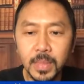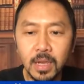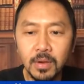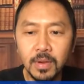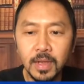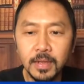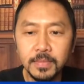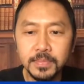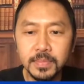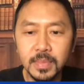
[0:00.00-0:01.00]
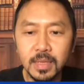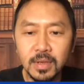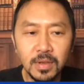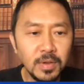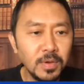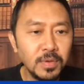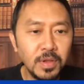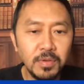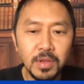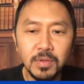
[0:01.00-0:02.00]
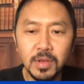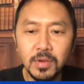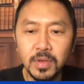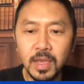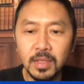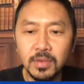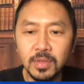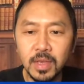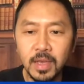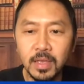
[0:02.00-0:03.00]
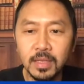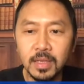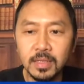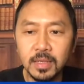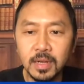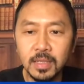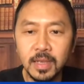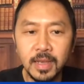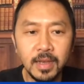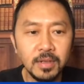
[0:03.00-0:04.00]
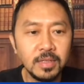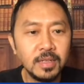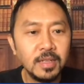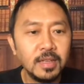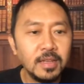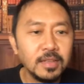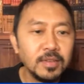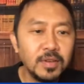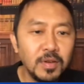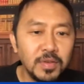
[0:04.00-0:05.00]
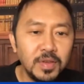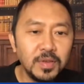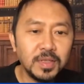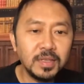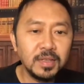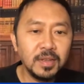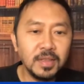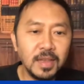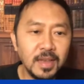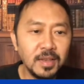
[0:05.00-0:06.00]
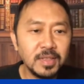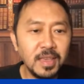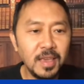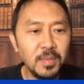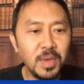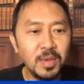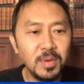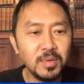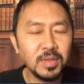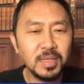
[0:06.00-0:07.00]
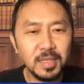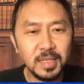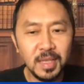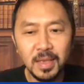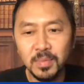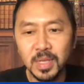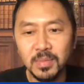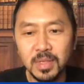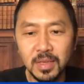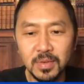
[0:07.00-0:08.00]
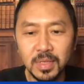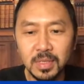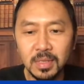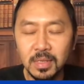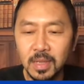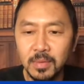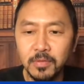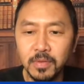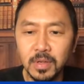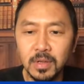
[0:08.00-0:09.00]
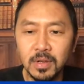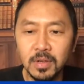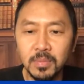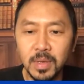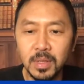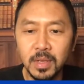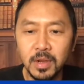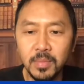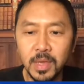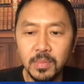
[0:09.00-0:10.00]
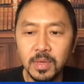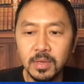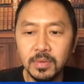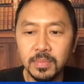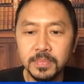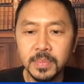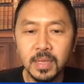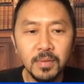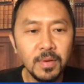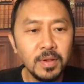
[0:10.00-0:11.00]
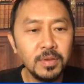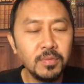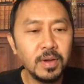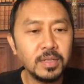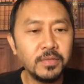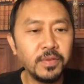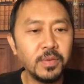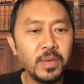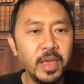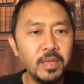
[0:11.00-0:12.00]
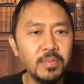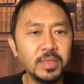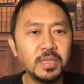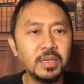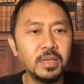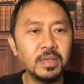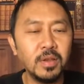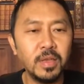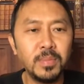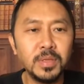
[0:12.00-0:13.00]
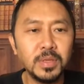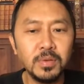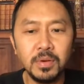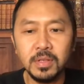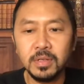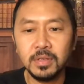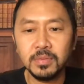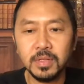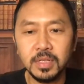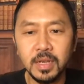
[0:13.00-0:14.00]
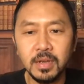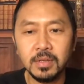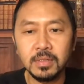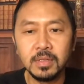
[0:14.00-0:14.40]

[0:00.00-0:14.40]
All right. No. Can't do that. That's not allowed. Good old Houston on the house. Yeah, baby. Christy Sims, I'm in Houston. I'm over here in Bel Air, baby. Where are you watching from? Edmonton. Edmonton Oilers. Watch out.